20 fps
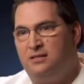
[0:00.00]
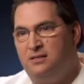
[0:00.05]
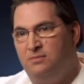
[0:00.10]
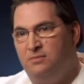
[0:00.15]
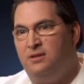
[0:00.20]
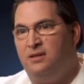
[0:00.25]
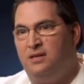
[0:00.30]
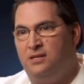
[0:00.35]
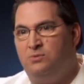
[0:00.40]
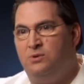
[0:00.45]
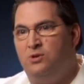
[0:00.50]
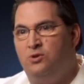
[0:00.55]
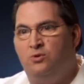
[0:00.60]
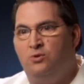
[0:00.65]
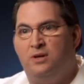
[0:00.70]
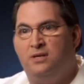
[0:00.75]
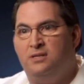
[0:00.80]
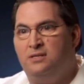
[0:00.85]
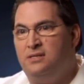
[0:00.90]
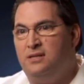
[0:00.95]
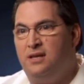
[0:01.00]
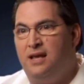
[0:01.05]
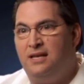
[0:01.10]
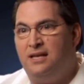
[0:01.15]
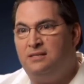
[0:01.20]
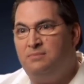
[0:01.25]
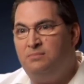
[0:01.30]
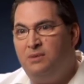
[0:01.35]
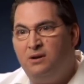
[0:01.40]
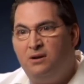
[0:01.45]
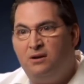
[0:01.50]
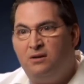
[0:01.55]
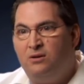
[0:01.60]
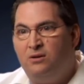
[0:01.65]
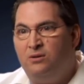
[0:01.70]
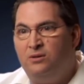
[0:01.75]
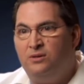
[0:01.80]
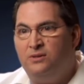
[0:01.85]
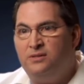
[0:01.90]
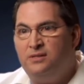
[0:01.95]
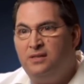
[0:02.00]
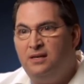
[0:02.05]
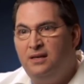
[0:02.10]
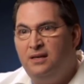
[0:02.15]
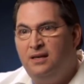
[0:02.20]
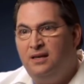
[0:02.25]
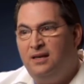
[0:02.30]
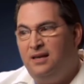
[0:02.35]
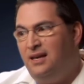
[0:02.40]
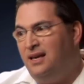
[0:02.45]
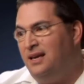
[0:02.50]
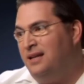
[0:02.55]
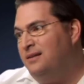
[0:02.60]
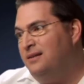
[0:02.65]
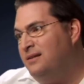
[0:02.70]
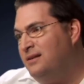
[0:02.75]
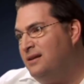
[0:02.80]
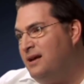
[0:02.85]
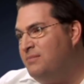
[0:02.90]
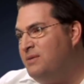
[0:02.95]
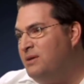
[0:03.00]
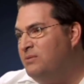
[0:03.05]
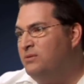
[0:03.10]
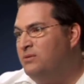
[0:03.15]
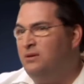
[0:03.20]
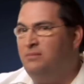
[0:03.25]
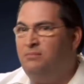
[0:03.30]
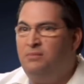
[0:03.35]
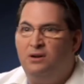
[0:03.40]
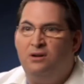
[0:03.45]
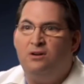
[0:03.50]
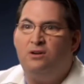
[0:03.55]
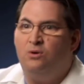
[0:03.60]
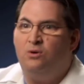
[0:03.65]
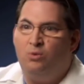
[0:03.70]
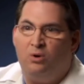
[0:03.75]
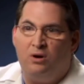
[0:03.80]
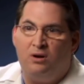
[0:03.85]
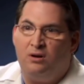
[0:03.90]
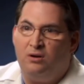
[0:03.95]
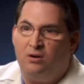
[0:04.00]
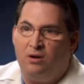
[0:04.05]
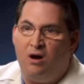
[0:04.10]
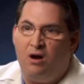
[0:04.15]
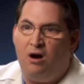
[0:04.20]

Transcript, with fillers: at some of the things we do as, as miracles, and I'm not really a miracle worker at